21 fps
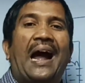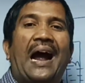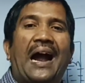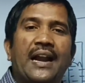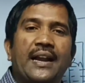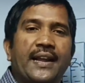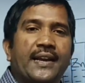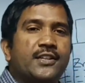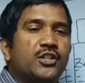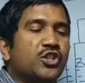
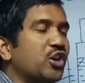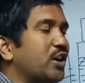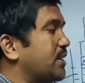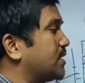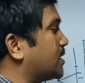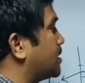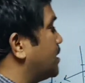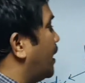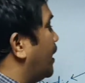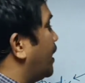And next
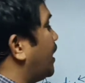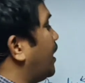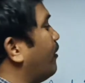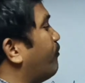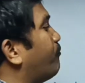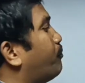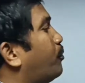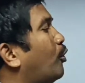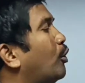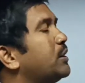is,
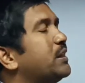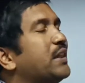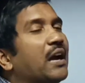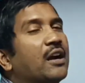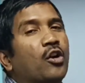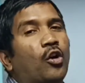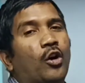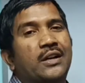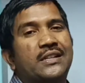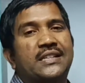if both
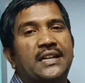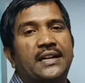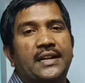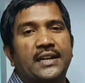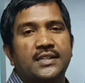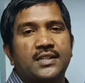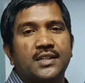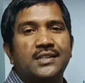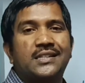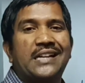the
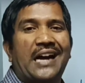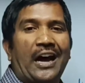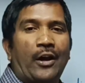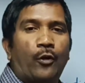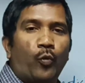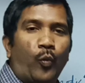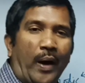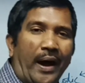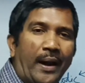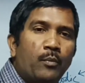concentrations
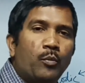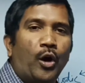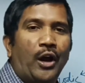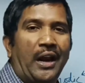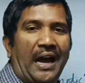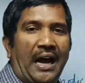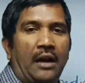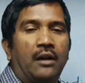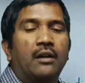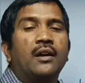are 1
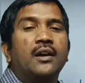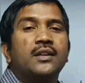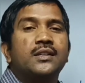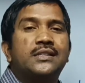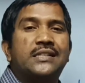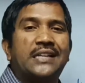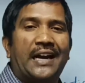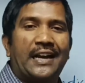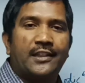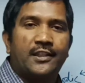molar,
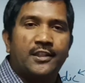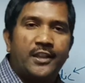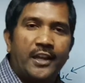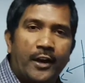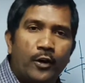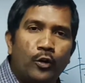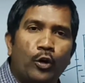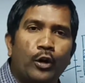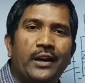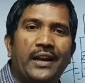
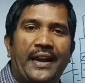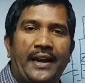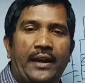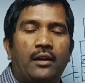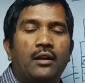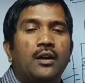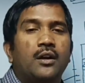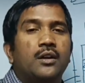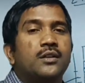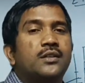then
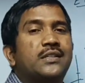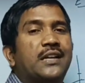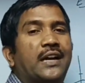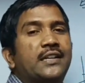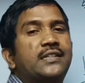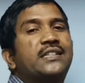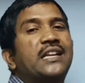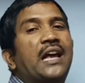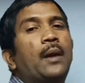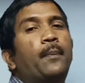only
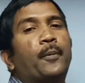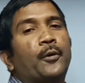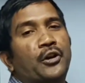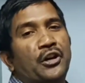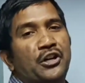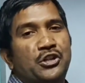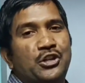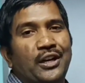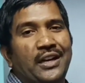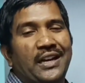cell
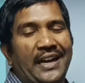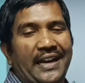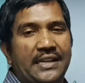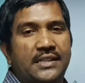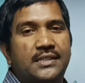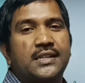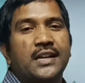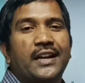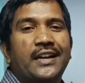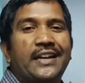potential
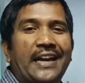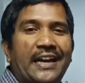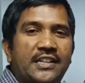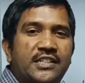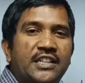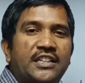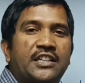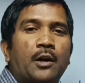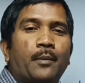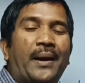is
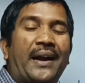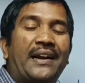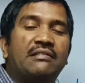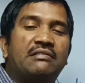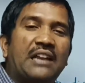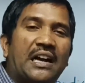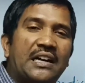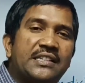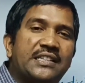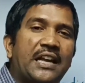
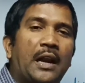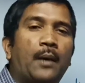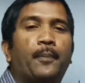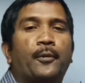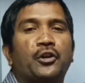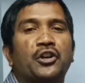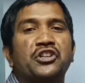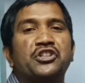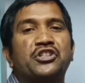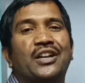determined. That cell
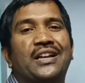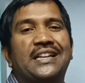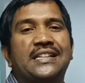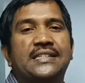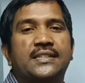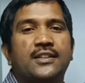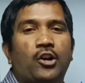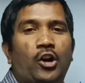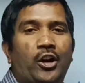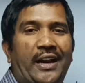potential
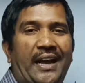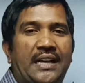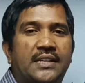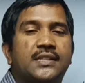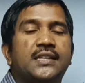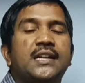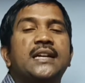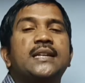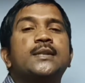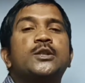is called
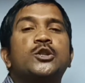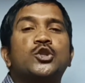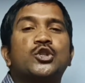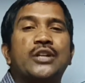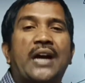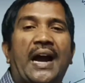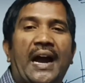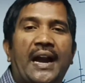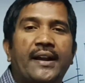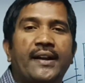as
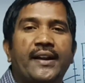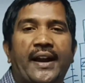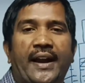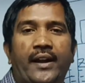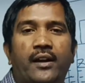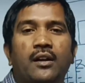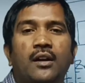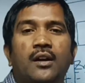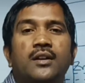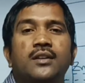
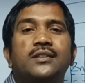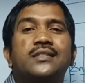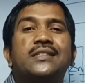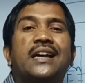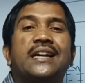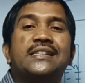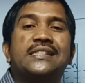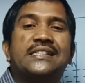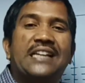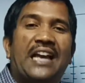standard
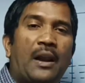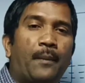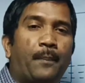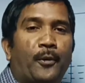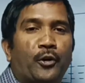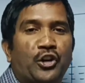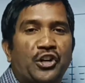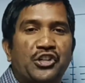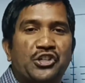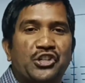cell
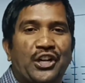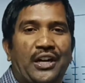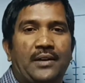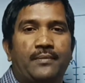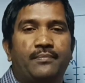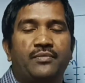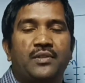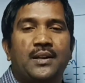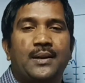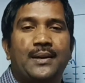
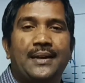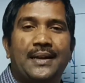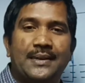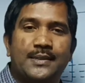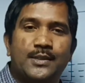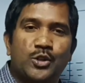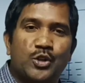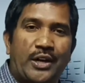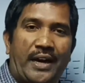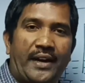potential.
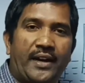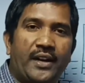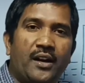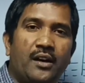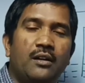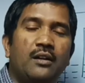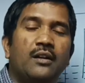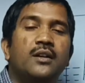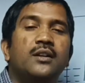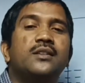
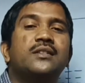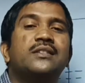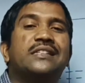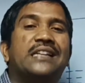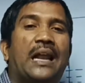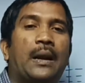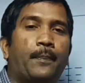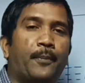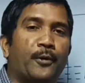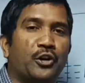Standard
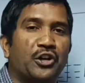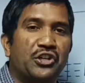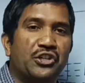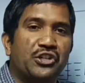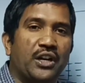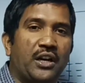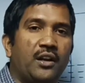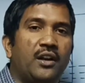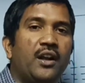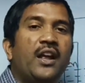cell
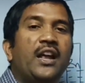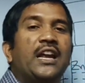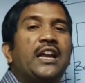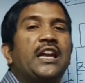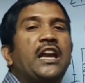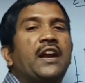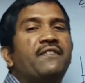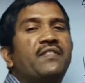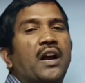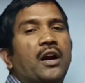potential.
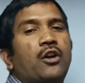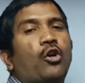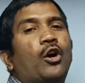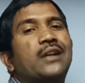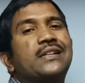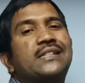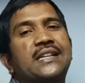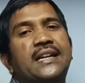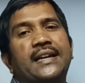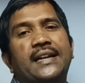If the
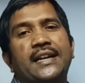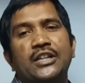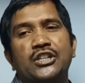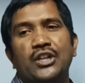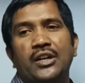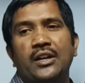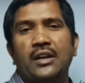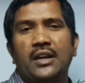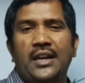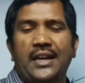
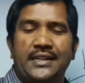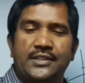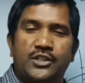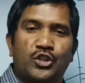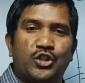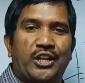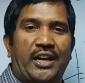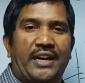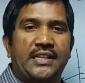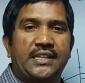concentration
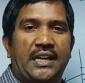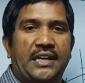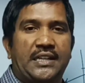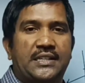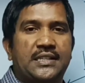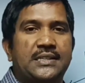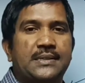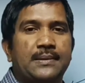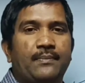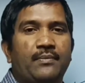is
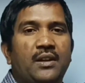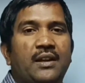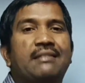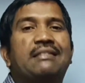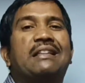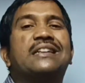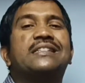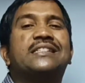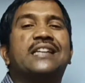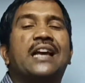changes,
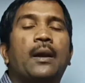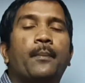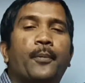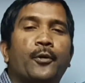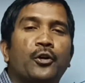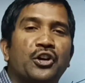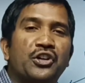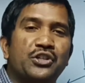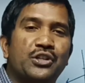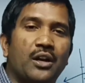the
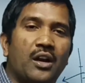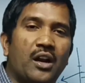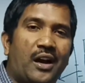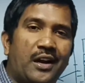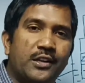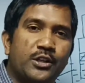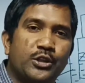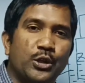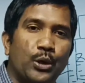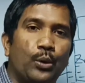cell potential
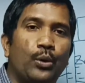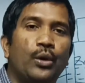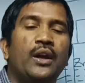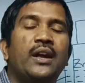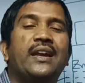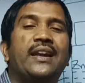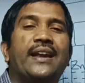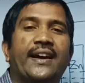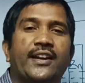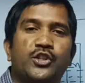
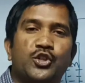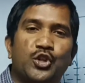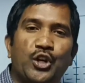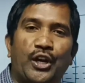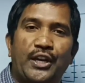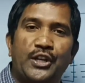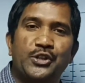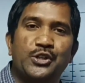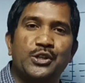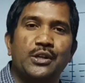also
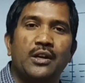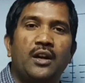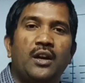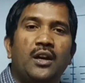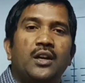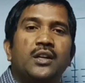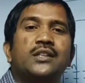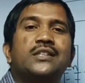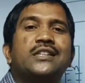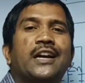change.
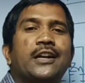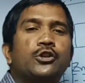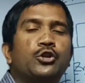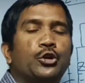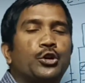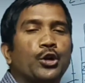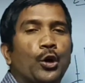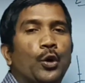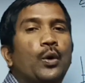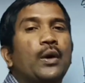
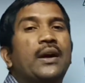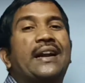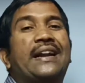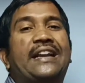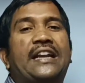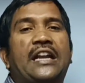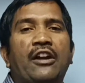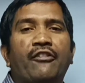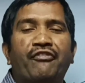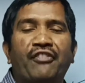Due
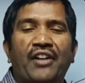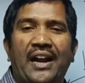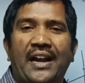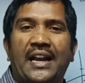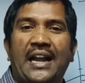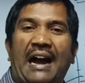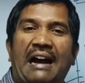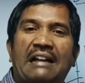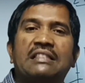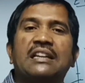to
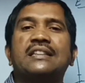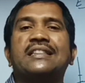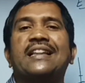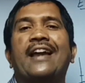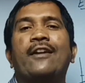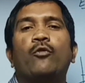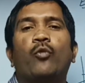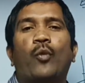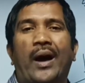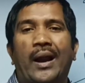different other
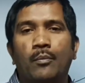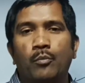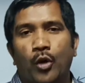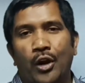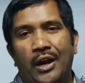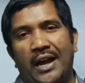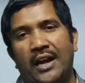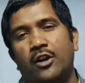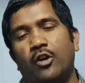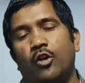than 1
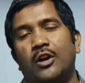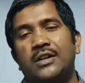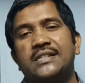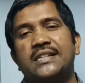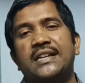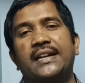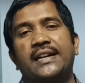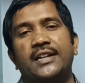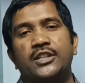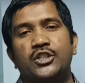molar
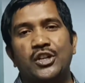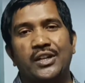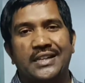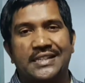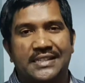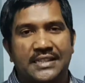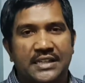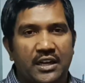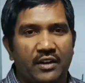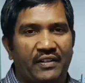concentration
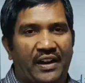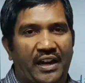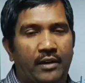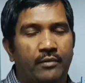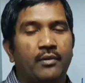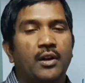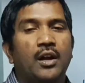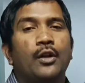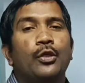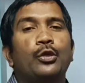is
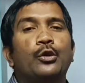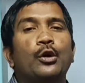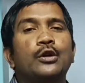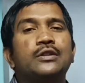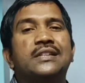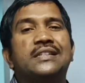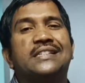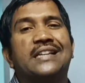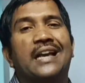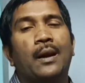given,
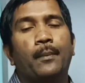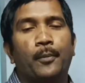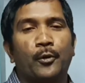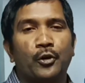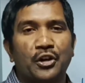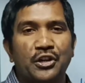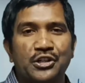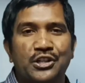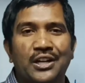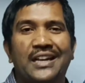those cell
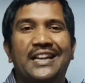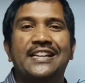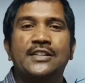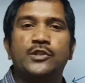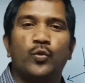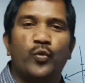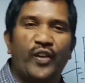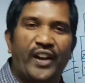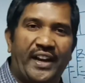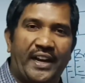potential
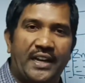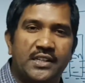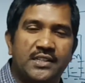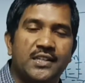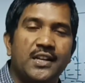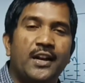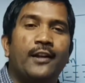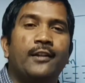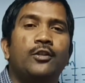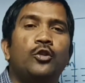is
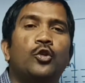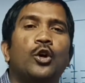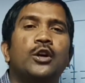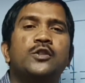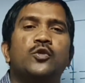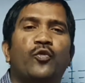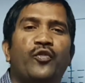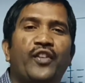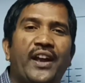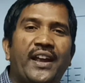varies.
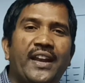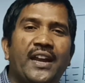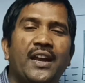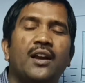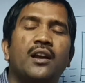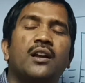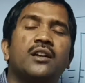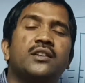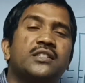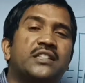Those
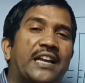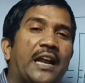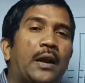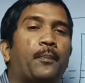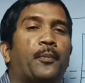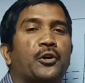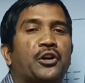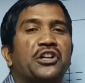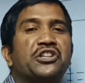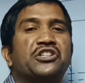varying
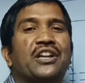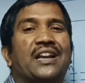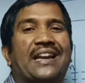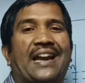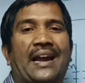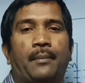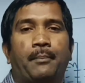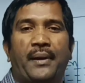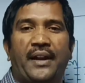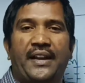cell potential
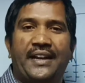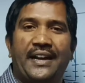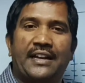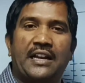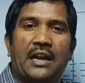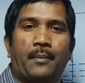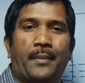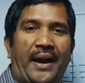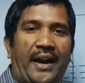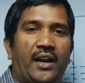can be
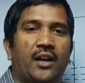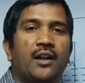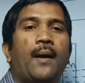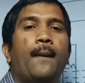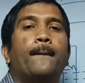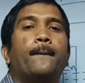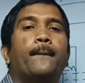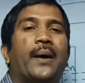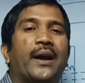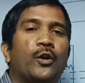
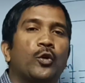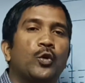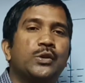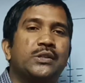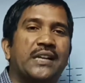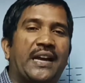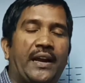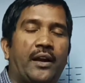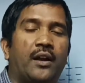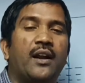determined by
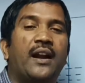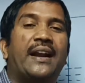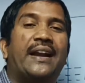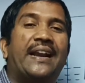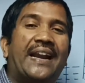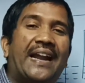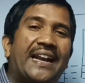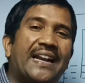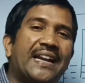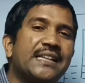using
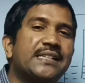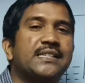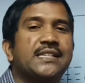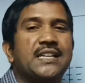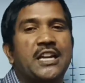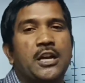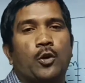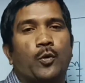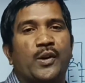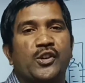
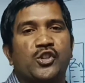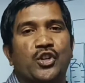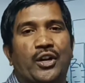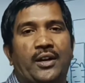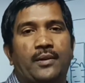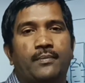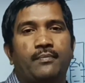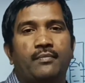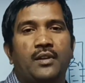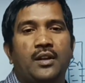Nernst
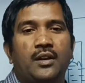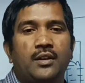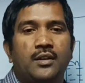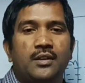equation.